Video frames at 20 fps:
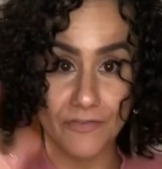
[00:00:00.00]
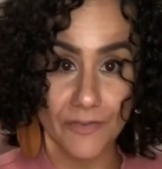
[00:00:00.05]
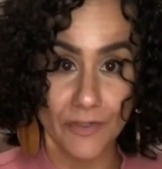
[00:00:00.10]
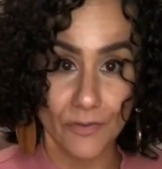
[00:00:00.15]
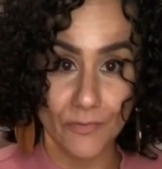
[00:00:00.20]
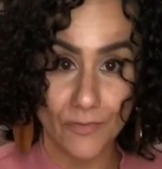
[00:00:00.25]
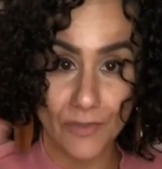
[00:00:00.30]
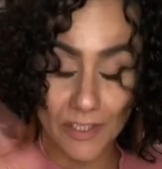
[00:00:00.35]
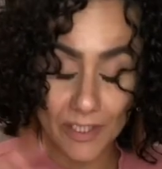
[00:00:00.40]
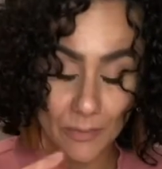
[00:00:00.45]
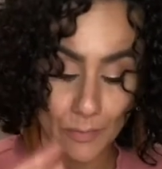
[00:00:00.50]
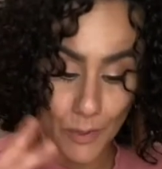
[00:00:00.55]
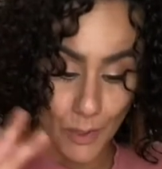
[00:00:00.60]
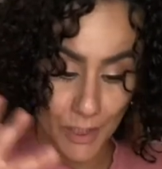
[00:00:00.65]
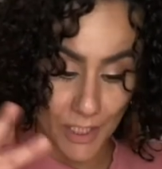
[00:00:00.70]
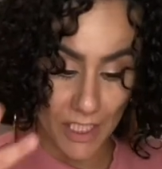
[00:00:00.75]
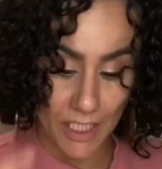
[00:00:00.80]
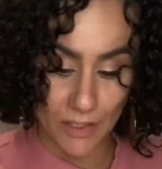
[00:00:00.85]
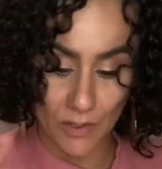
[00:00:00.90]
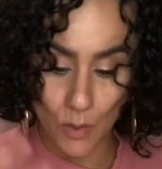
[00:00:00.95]
You're really
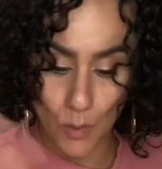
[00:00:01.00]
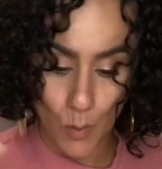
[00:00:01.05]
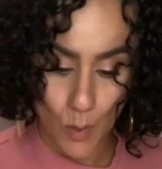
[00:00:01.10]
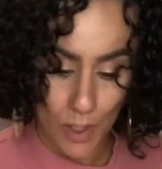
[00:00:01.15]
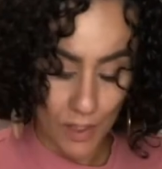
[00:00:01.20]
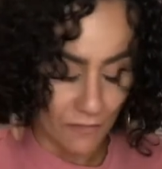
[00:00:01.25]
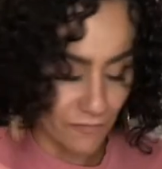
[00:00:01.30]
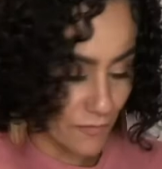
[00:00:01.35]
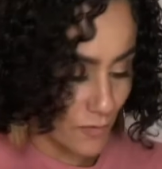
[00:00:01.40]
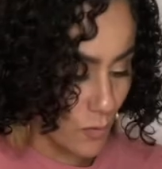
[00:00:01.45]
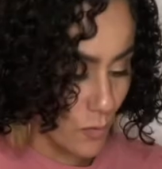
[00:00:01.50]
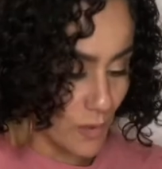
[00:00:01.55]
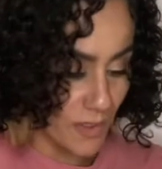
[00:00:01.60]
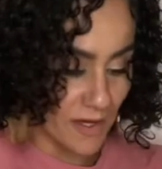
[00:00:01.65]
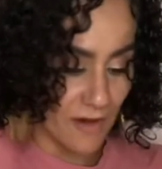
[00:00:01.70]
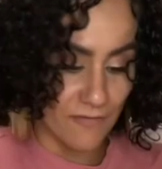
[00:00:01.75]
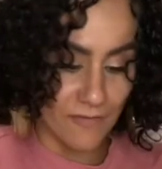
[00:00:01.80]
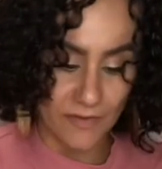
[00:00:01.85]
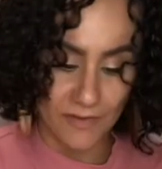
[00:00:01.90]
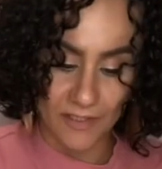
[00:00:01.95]
putting in the work for
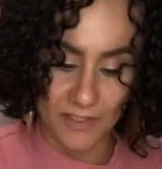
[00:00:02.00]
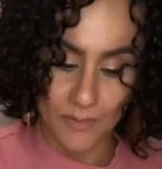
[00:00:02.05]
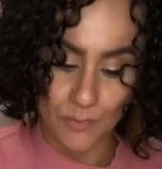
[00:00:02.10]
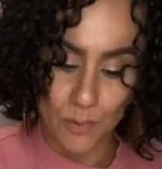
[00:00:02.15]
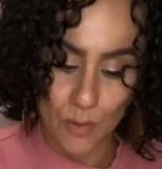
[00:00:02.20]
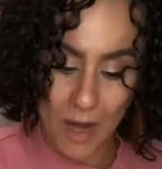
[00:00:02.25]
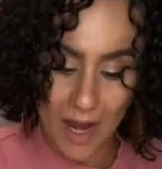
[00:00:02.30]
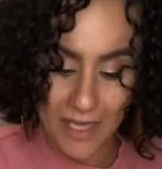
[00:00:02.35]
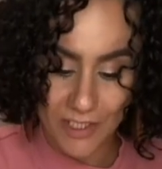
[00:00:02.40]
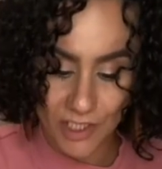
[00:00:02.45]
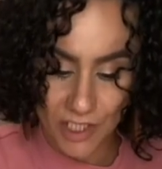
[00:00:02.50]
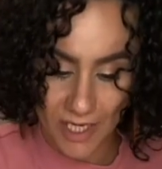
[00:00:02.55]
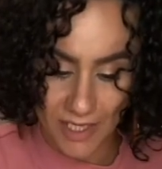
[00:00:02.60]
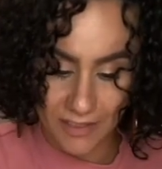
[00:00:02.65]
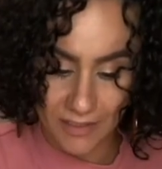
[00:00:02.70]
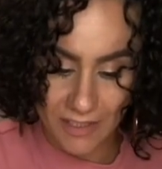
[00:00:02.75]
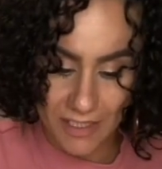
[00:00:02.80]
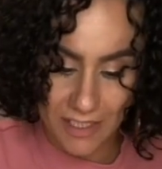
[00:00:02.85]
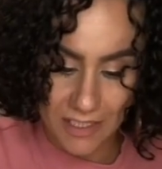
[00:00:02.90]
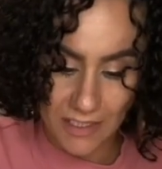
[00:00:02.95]
whatever this
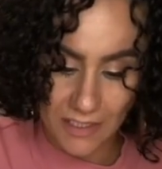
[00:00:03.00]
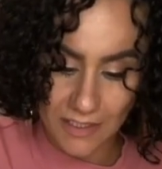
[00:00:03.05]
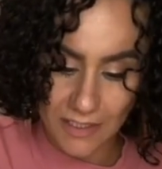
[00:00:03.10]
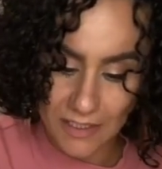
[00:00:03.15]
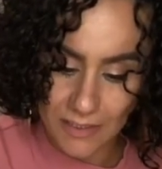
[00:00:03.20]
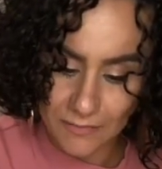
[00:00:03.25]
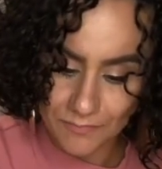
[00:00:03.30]
project is.